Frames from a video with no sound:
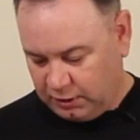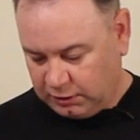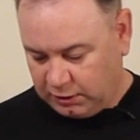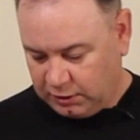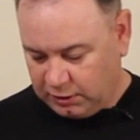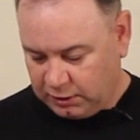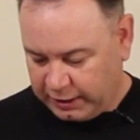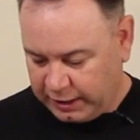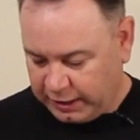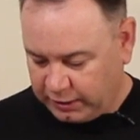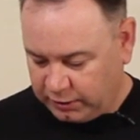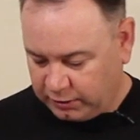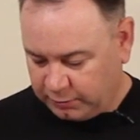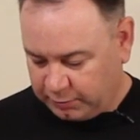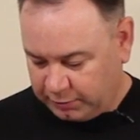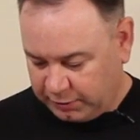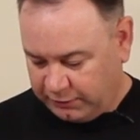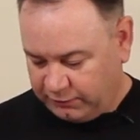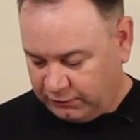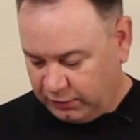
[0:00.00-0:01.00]
a little light on the
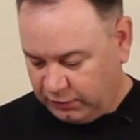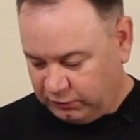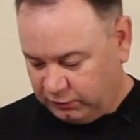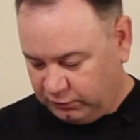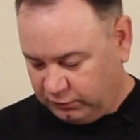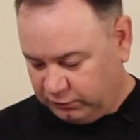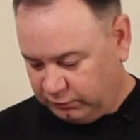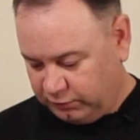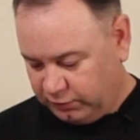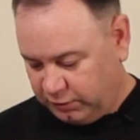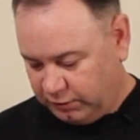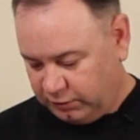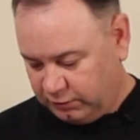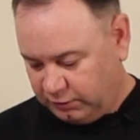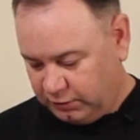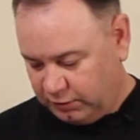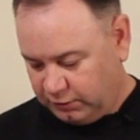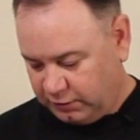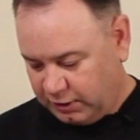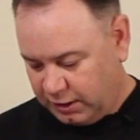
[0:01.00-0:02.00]
play features. Really,
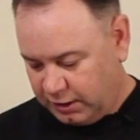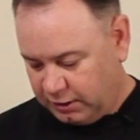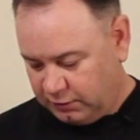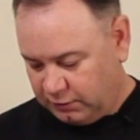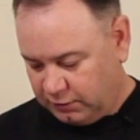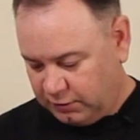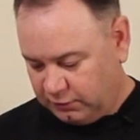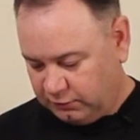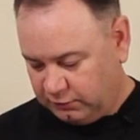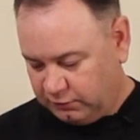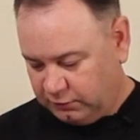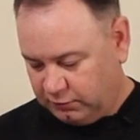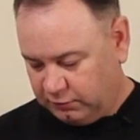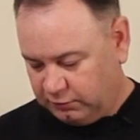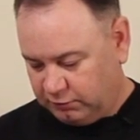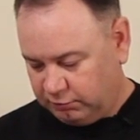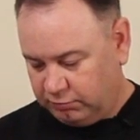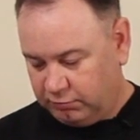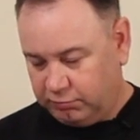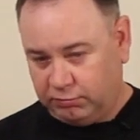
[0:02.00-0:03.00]
it kind of does
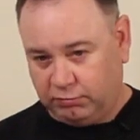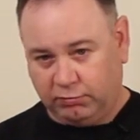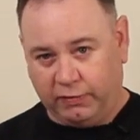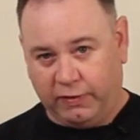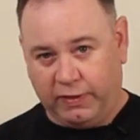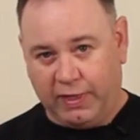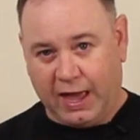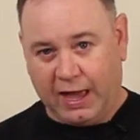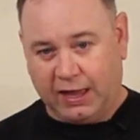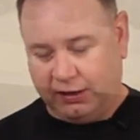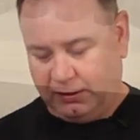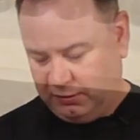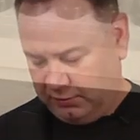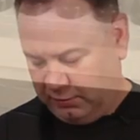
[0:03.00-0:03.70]
that.